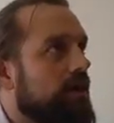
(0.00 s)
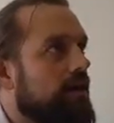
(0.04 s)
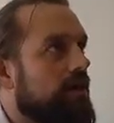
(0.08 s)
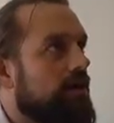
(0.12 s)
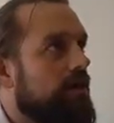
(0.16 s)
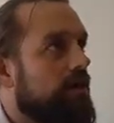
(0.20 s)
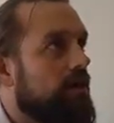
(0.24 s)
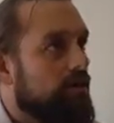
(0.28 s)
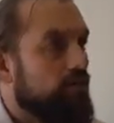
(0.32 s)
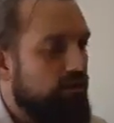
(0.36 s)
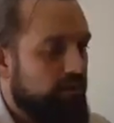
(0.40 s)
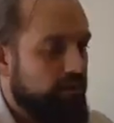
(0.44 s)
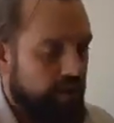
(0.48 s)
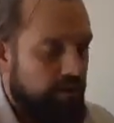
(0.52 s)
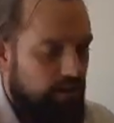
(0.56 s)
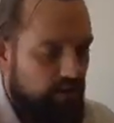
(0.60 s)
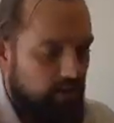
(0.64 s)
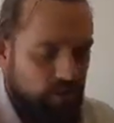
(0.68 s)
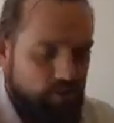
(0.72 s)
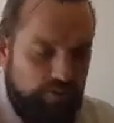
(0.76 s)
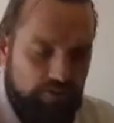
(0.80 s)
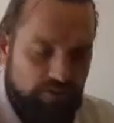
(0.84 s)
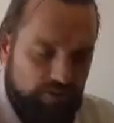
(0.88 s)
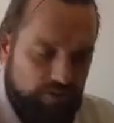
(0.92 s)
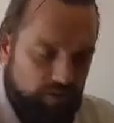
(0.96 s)
lower their
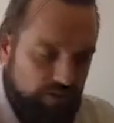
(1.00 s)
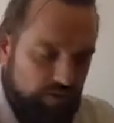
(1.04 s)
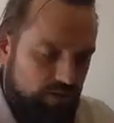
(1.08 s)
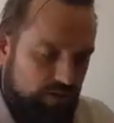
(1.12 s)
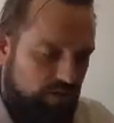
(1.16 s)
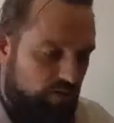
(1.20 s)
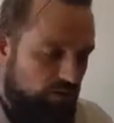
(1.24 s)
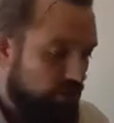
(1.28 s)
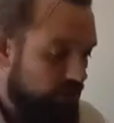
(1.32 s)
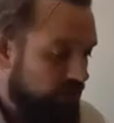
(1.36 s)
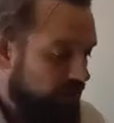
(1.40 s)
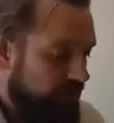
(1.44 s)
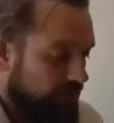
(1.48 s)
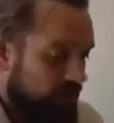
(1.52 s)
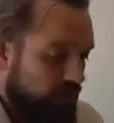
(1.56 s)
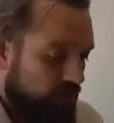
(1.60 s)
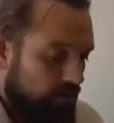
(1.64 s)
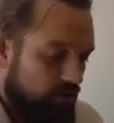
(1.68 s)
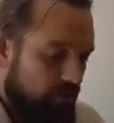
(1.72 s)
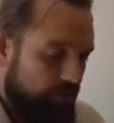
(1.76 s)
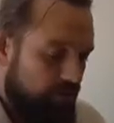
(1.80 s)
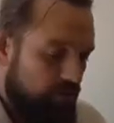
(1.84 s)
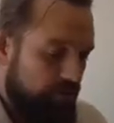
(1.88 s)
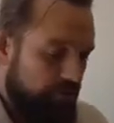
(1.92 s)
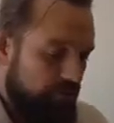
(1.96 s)
confidence or even
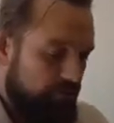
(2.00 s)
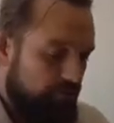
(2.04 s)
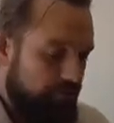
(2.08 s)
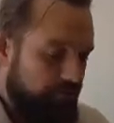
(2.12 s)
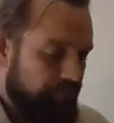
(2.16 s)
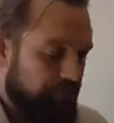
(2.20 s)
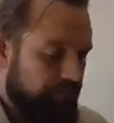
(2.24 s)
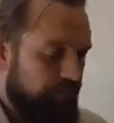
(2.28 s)
increase it.